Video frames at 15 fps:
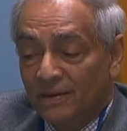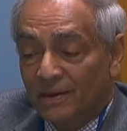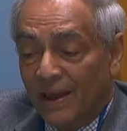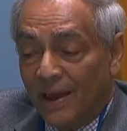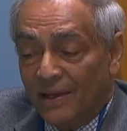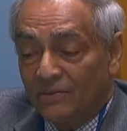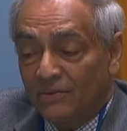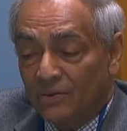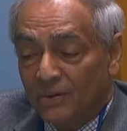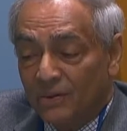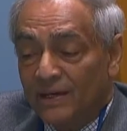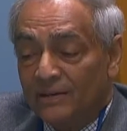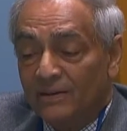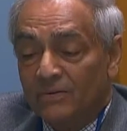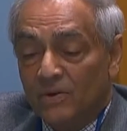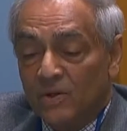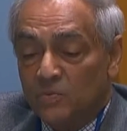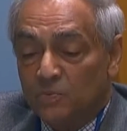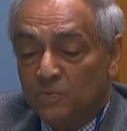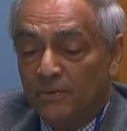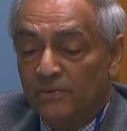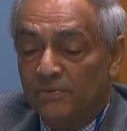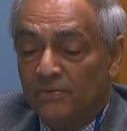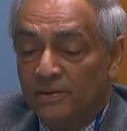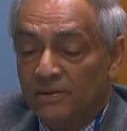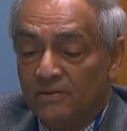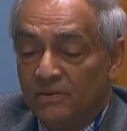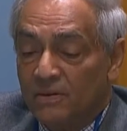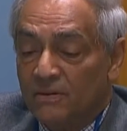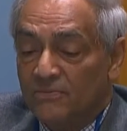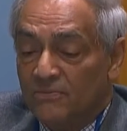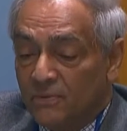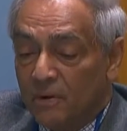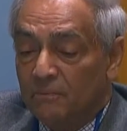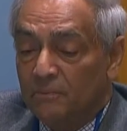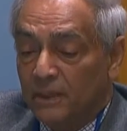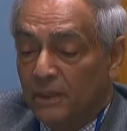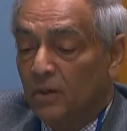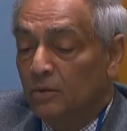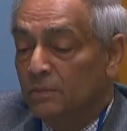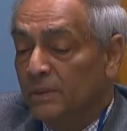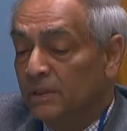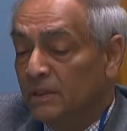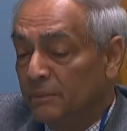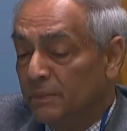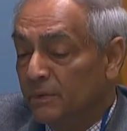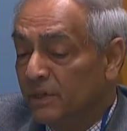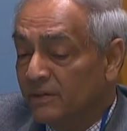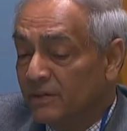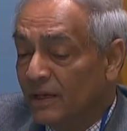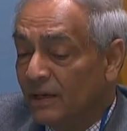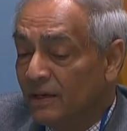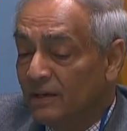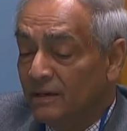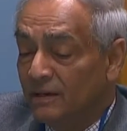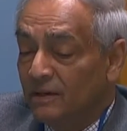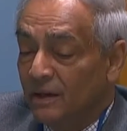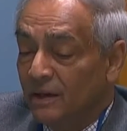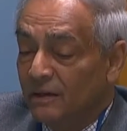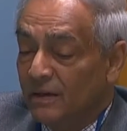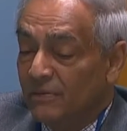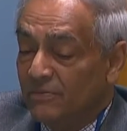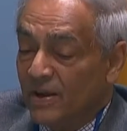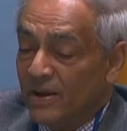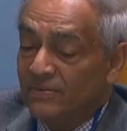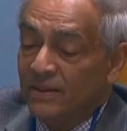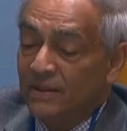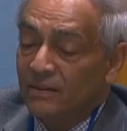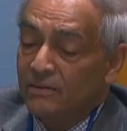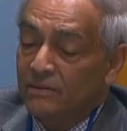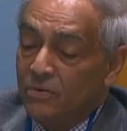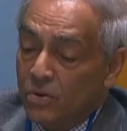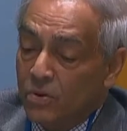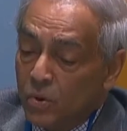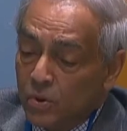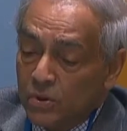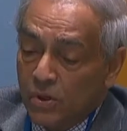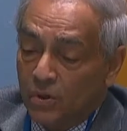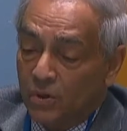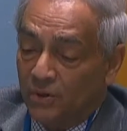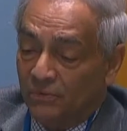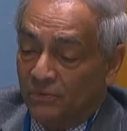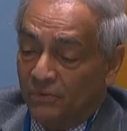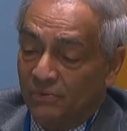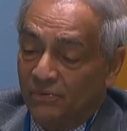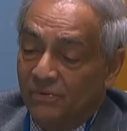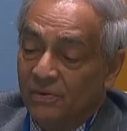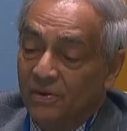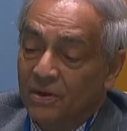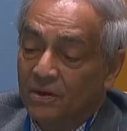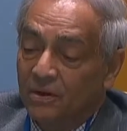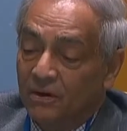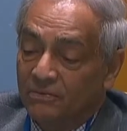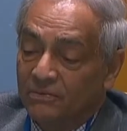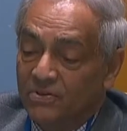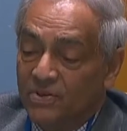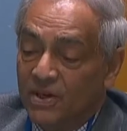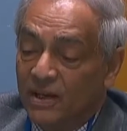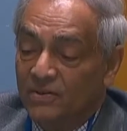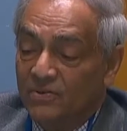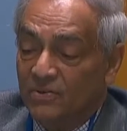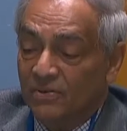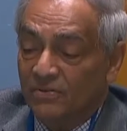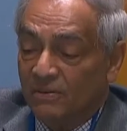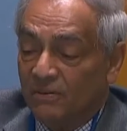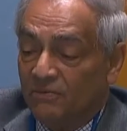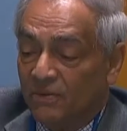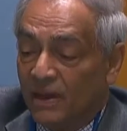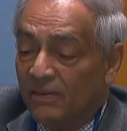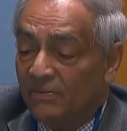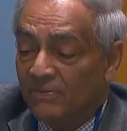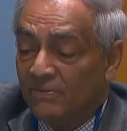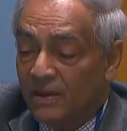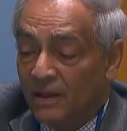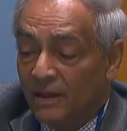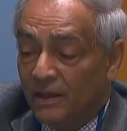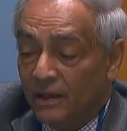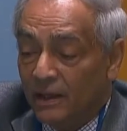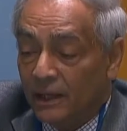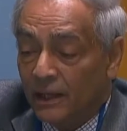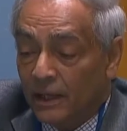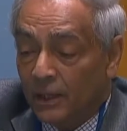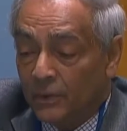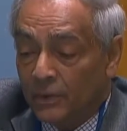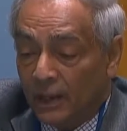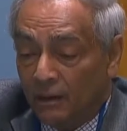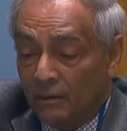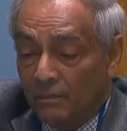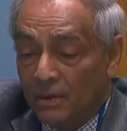and united responses from the global community in addressing the root causes of the challenges they face, including,